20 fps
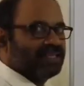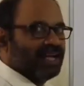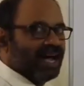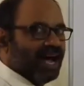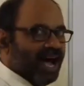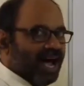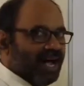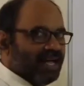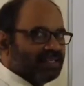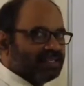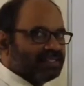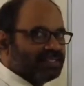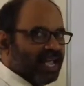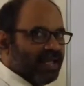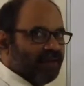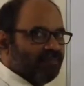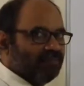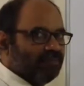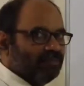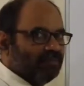the
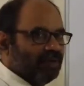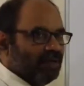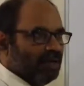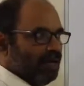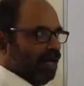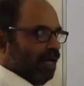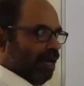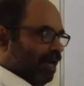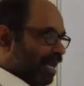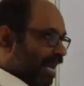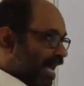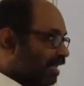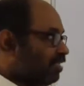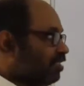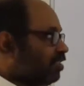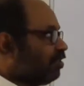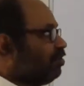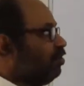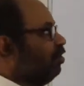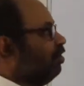same.
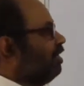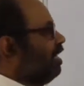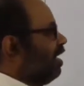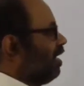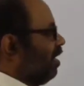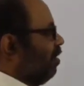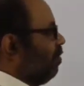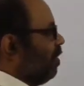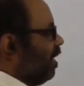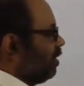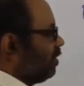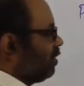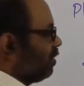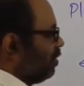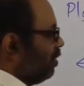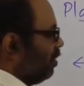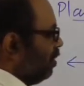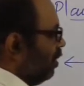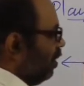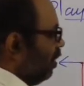Let's do the
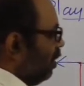reverse.